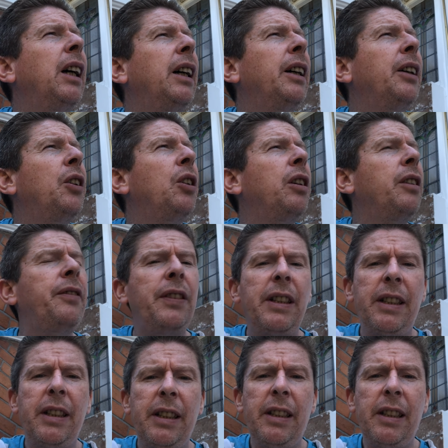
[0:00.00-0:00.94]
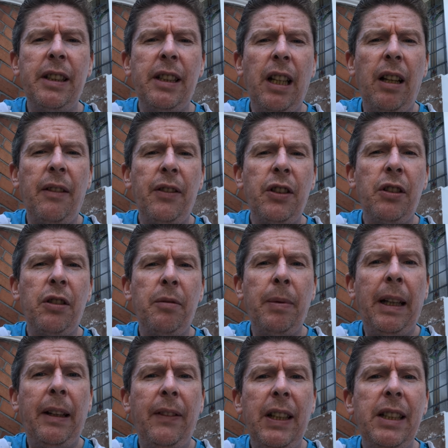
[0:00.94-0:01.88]
All the faces and soffits are
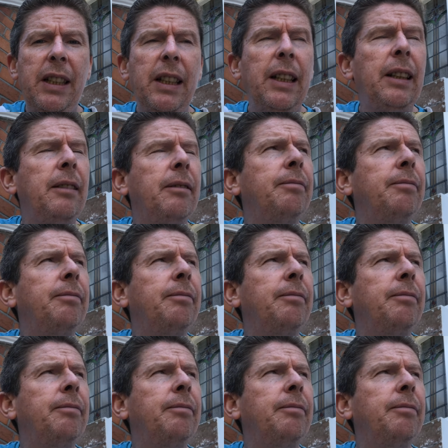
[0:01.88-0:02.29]
PVC.